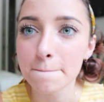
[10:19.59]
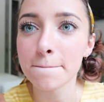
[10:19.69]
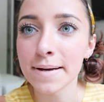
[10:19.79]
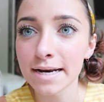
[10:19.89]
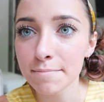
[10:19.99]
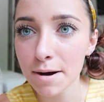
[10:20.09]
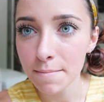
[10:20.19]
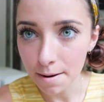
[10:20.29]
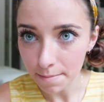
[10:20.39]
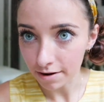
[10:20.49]

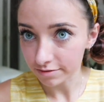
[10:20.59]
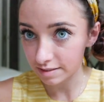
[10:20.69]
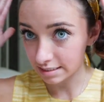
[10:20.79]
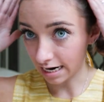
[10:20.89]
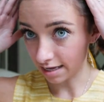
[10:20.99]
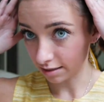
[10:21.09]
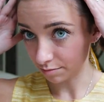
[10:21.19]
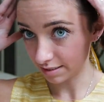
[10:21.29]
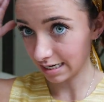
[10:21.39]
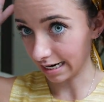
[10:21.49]
minimum amount of
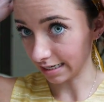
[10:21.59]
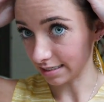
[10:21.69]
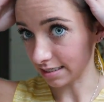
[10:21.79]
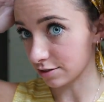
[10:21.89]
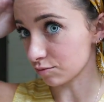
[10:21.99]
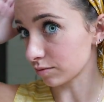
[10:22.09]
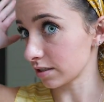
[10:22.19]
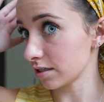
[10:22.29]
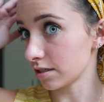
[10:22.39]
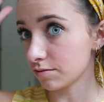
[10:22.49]
styling besides this
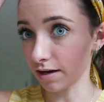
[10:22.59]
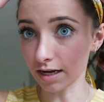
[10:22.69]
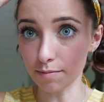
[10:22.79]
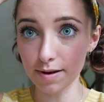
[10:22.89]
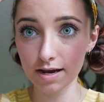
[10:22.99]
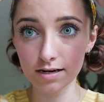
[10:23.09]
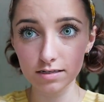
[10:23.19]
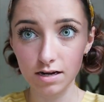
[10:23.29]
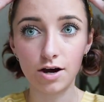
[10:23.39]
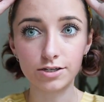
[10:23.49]
really cute
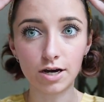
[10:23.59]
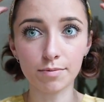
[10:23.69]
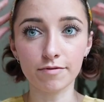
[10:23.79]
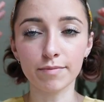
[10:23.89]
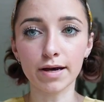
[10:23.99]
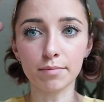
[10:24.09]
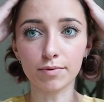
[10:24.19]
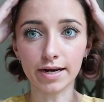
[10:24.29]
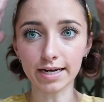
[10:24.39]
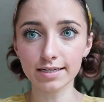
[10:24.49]
headband on top of my
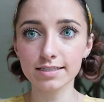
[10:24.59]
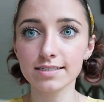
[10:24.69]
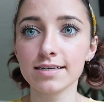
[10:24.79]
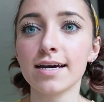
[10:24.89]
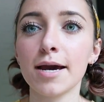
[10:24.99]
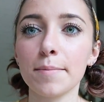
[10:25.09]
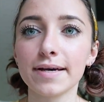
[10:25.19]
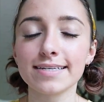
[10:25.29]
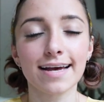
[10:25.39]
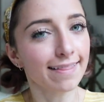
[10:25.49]
braids
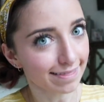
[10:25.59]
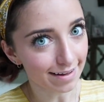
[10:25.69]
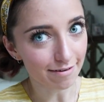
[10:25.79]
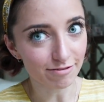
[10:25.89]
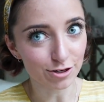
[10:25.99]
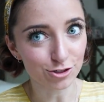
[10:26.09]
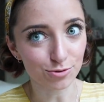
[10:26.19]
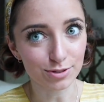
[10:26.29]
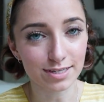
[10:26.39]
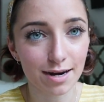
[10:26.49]
because I love the
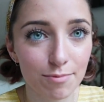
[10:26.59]
shorts that